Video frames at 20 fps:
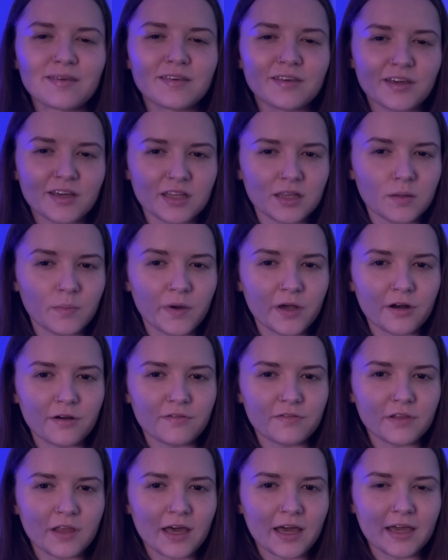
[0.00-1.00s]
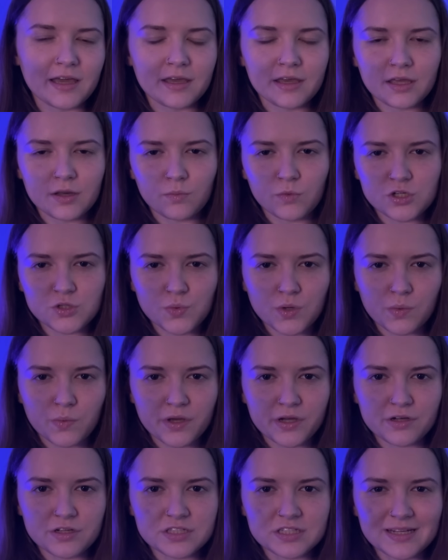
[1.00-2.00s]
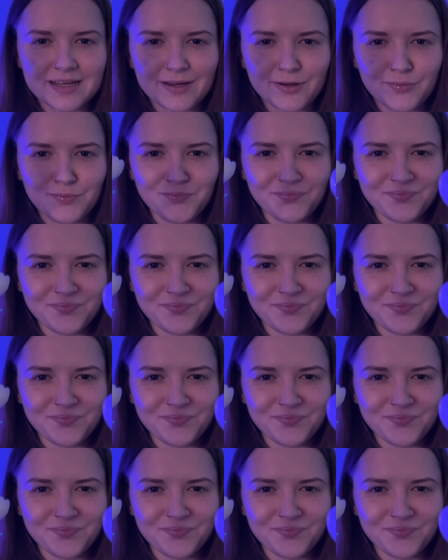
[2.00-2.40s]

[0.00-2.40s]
Good, the butterfly. And which one wiggles now?